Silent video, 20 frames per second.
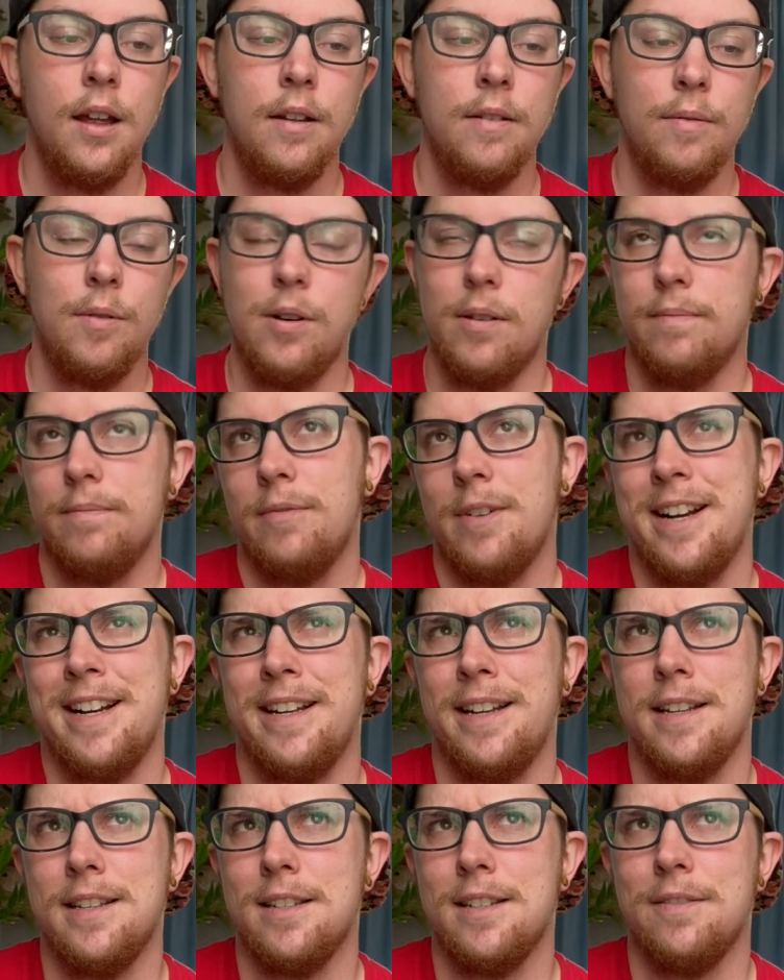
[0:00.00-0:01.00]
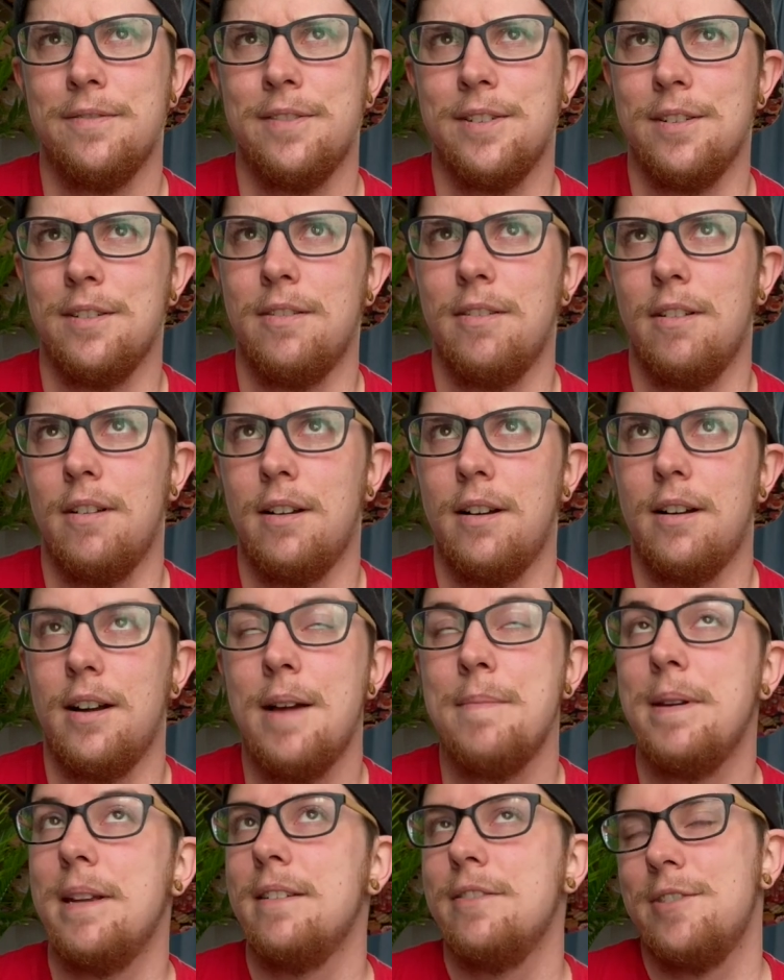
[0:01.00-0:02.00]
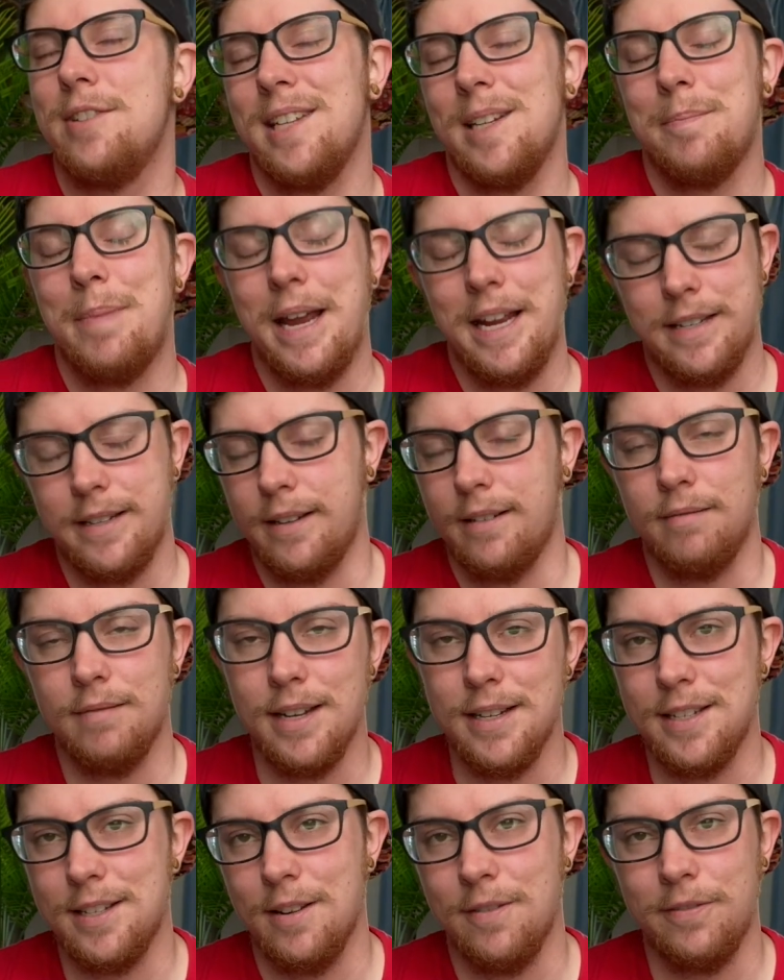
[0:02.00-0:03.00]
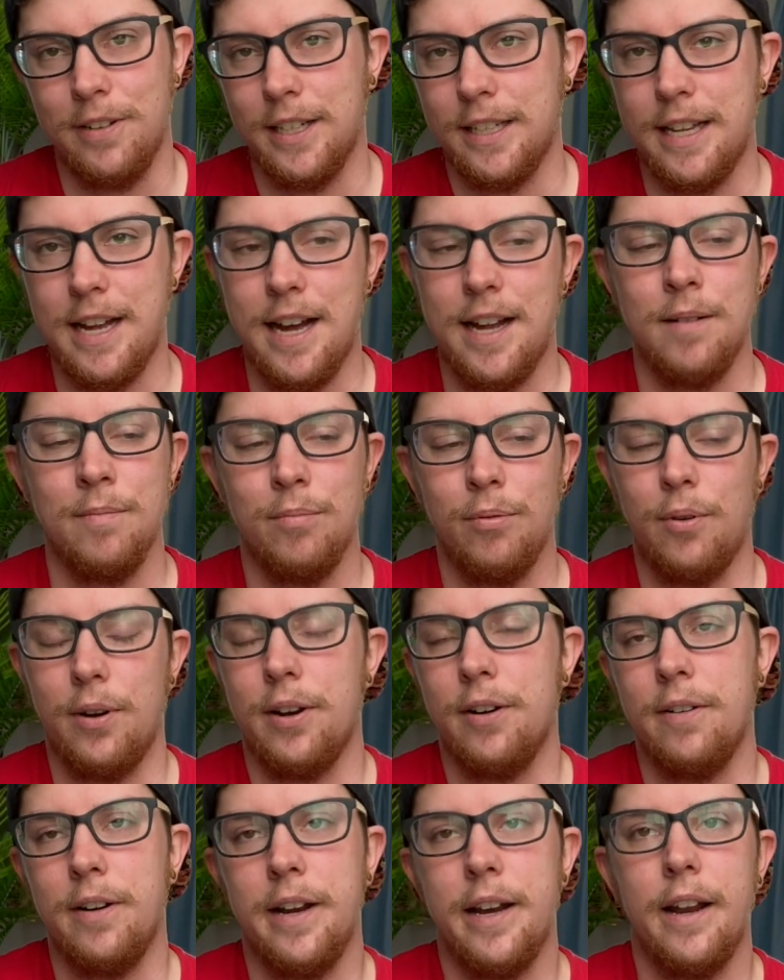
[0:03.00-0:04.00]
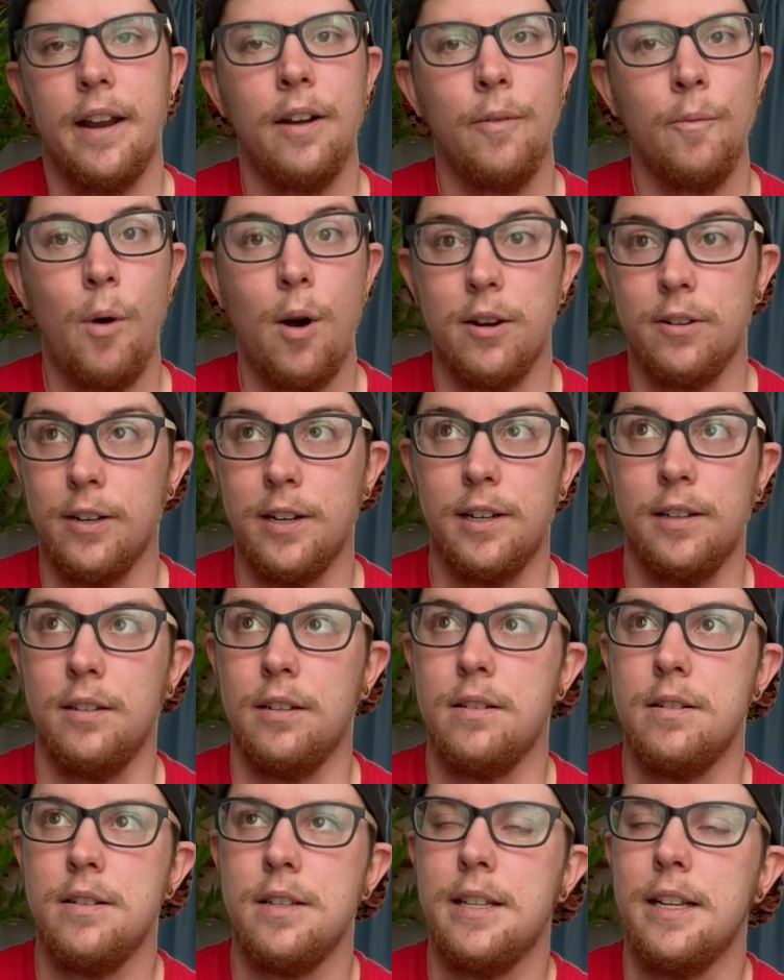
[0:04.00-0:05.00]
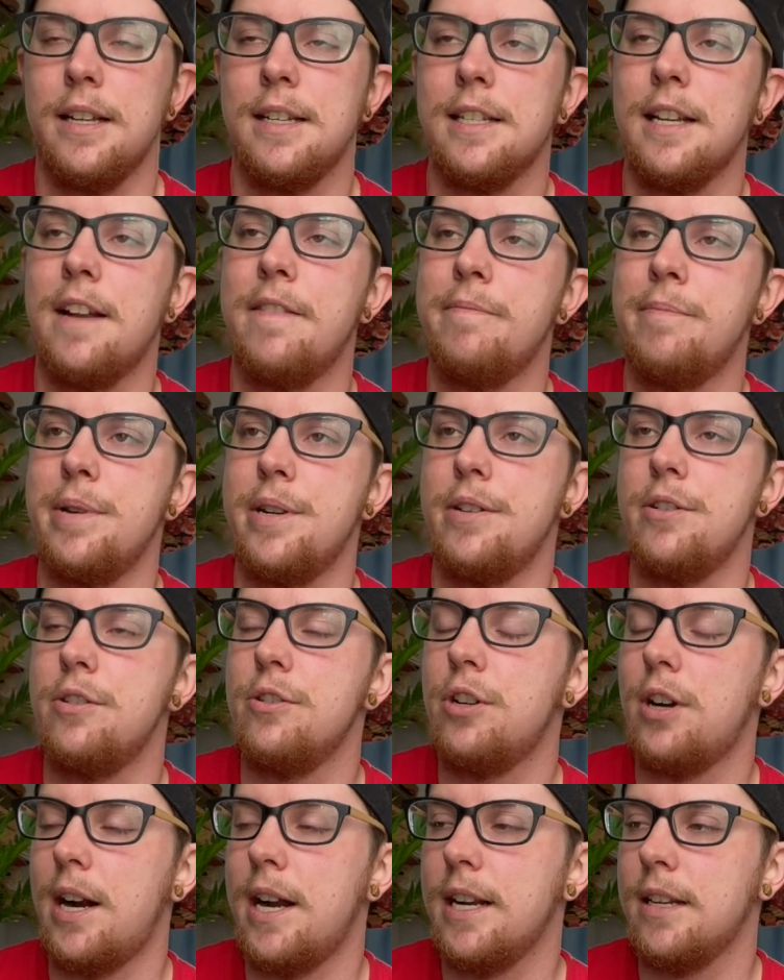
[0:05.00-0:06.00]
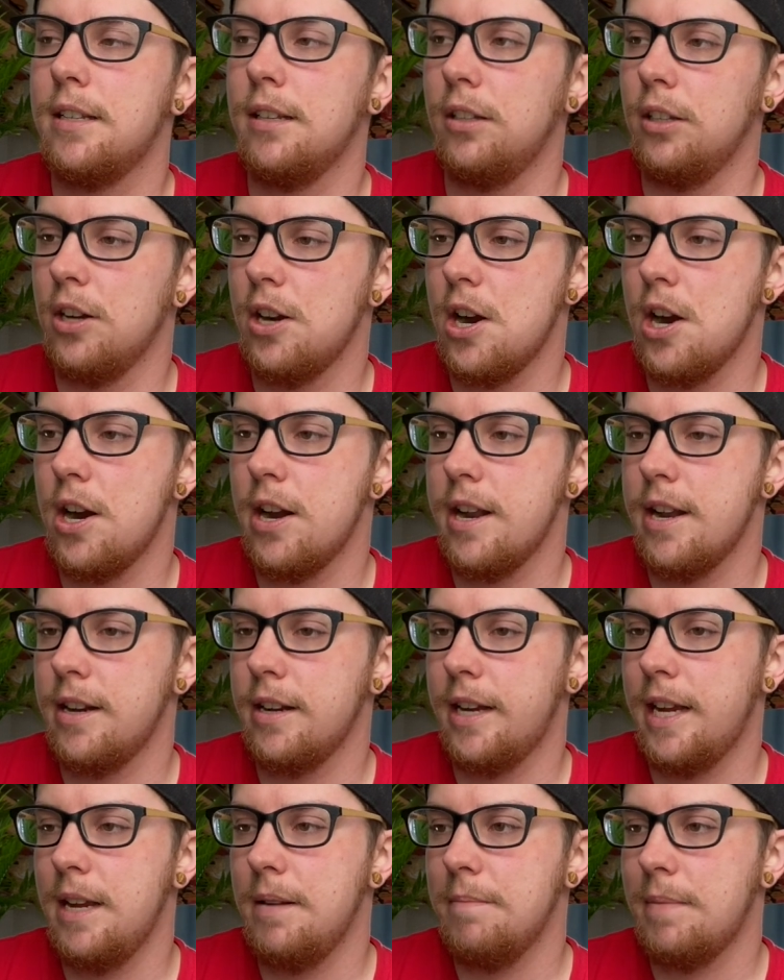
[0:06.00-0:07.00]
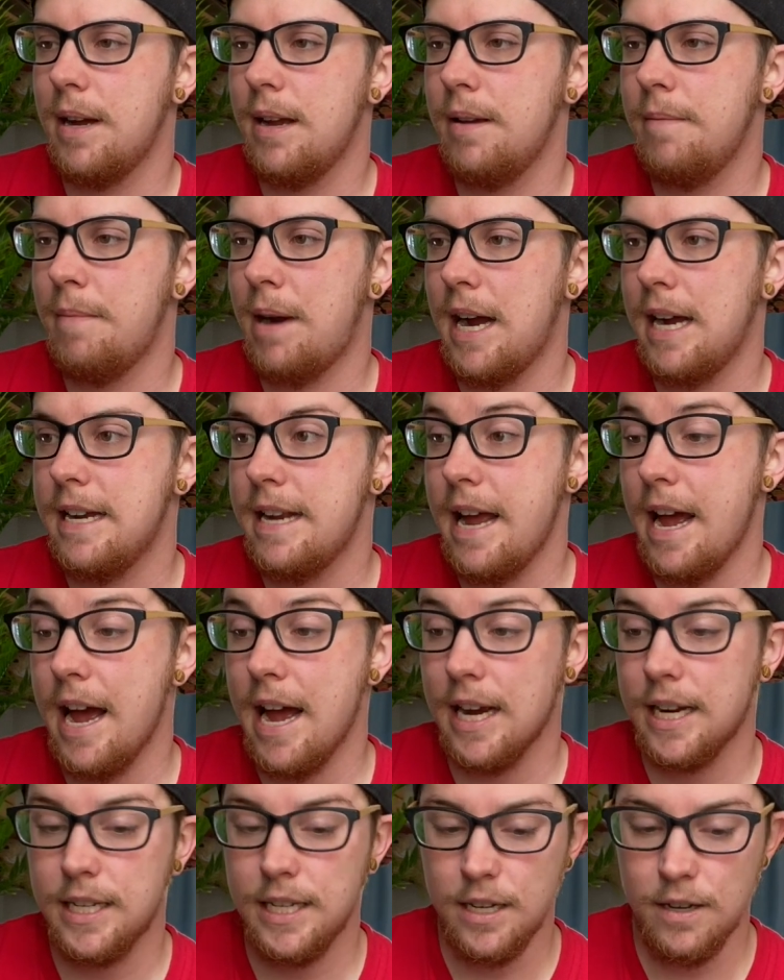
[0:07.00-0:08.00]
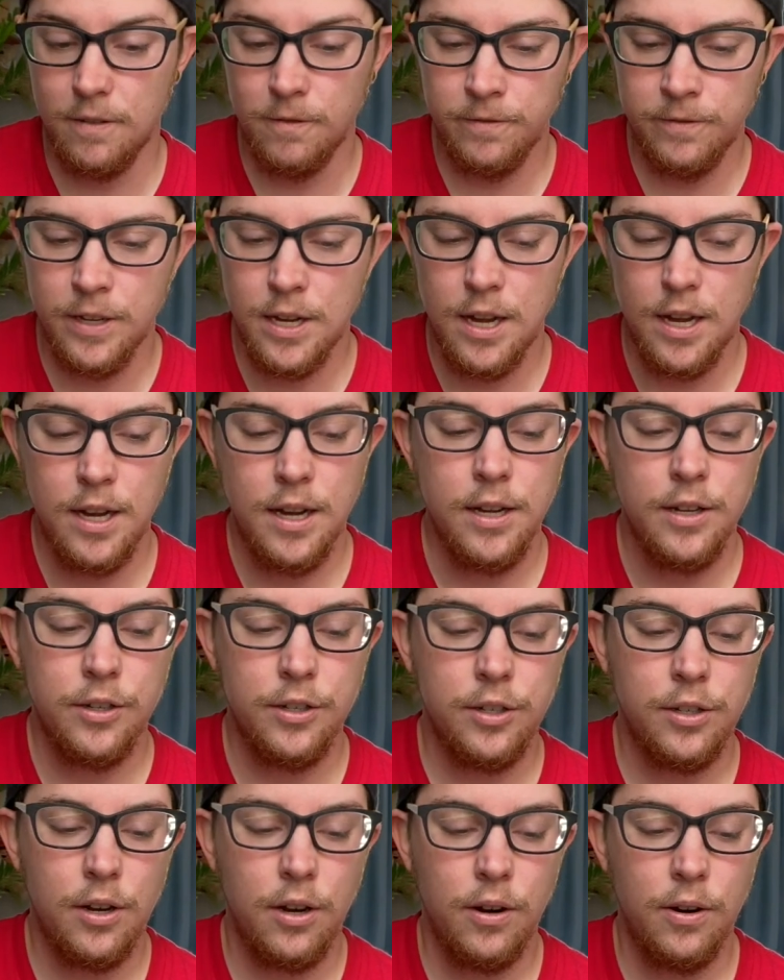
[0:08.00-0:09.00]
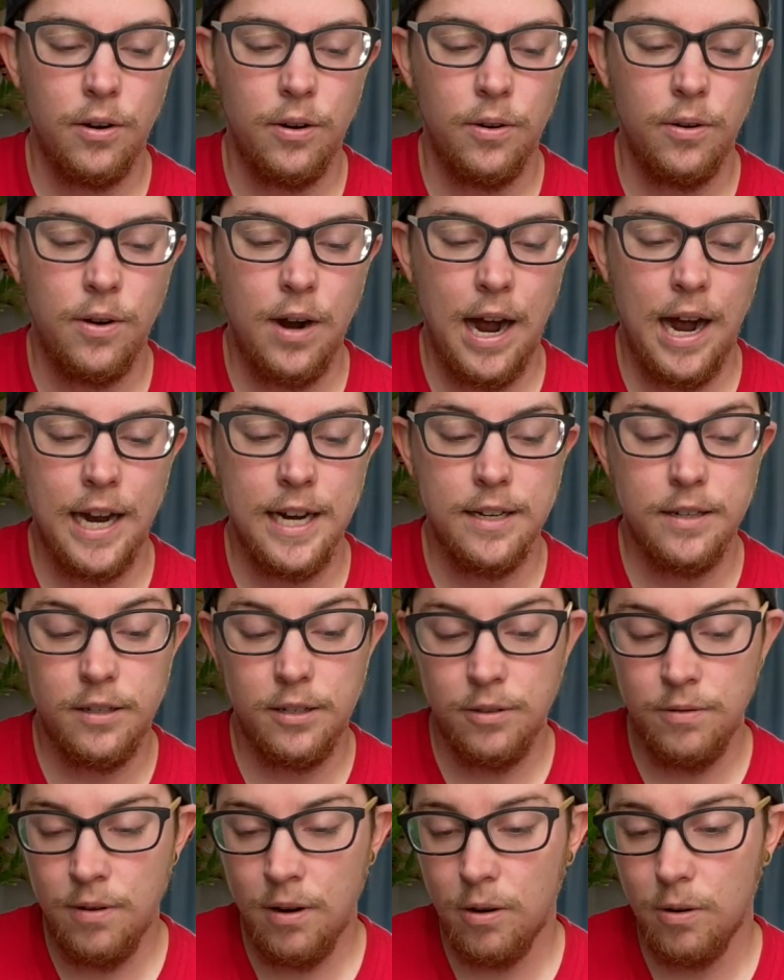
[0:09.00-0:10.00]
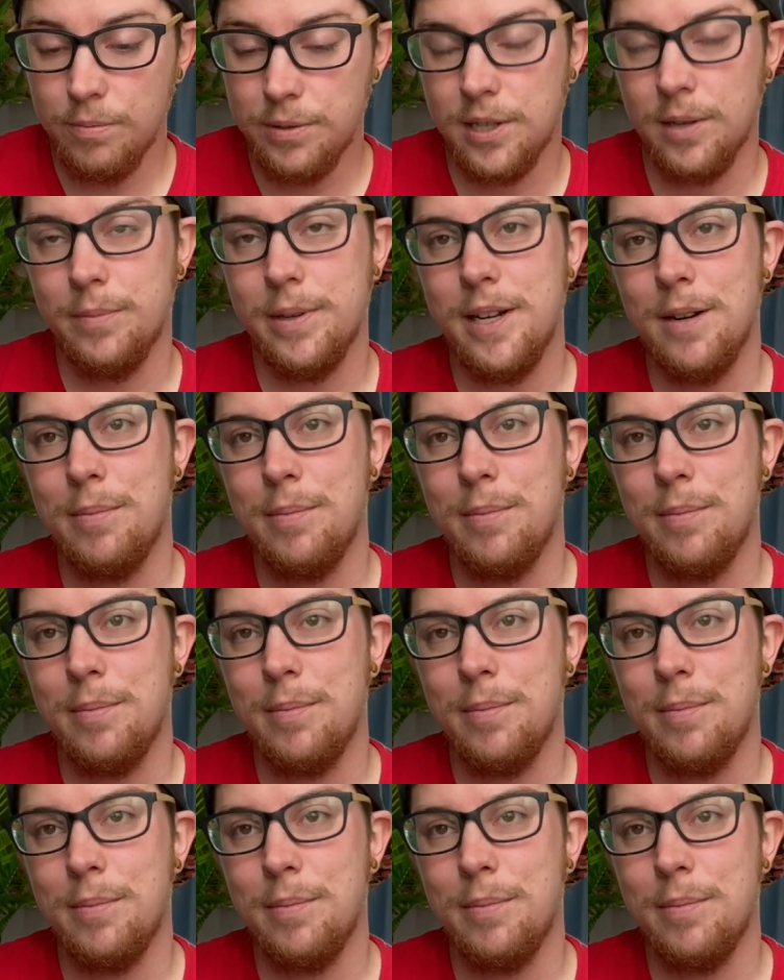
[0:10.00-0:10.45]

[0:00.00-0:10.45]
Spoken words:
Well, writing is a physical art. I mean, just like painting and stuff like that, embroidering, watercolors, things that I've been trying to learn and keep my mind active. So I do hope someday to